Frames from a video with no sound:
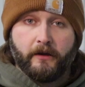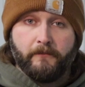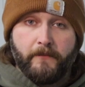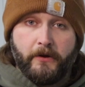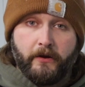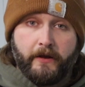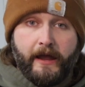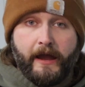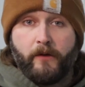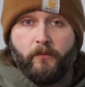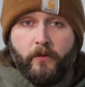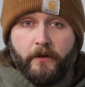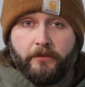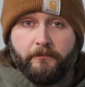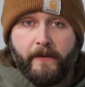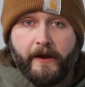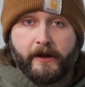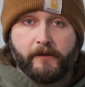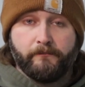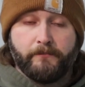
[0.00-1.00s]
communicate
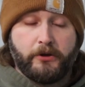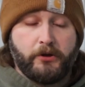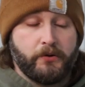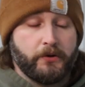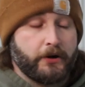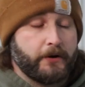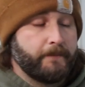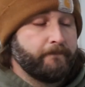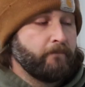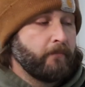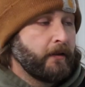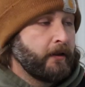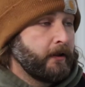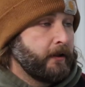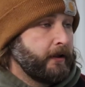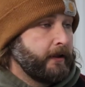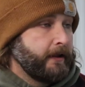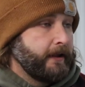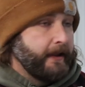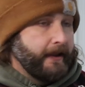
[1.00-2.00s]
with my computer.
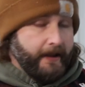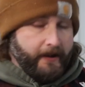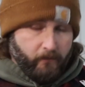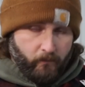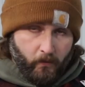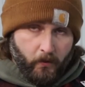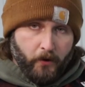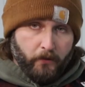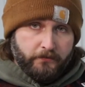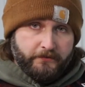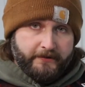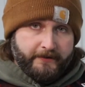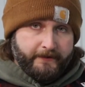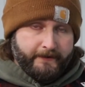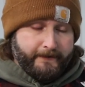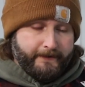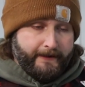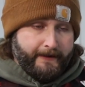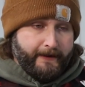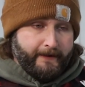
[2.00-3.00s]
It
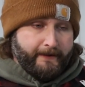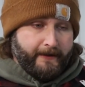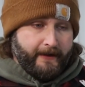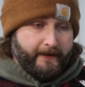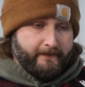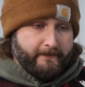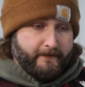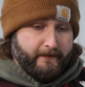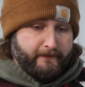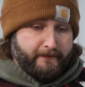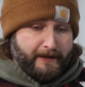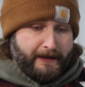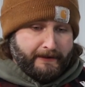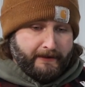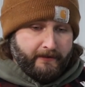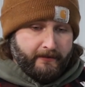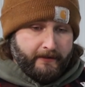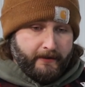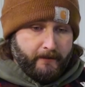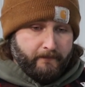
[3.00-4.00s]
won't. It has
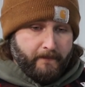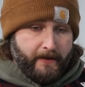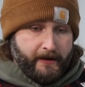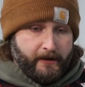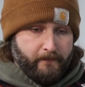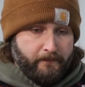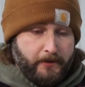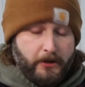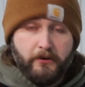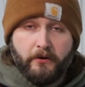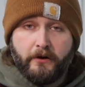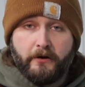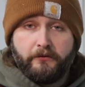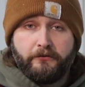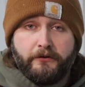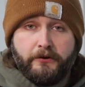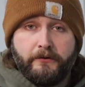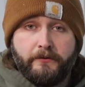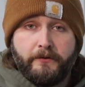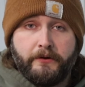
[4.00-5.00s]
decided that my computer
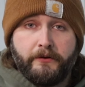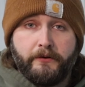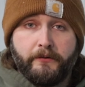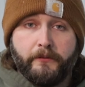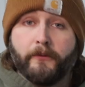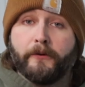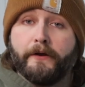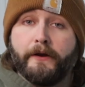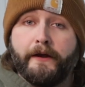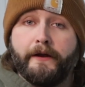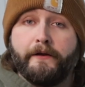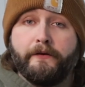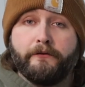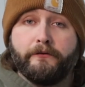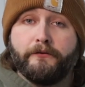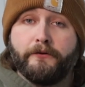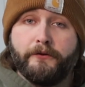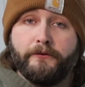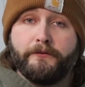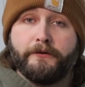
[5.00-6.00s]
is too new, or it
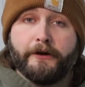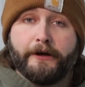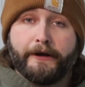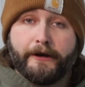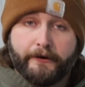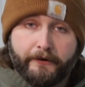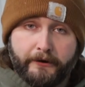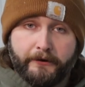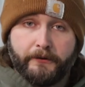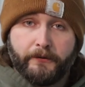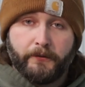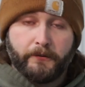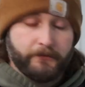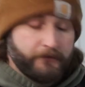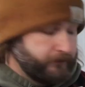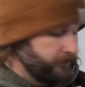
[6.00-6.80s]
is too tired and old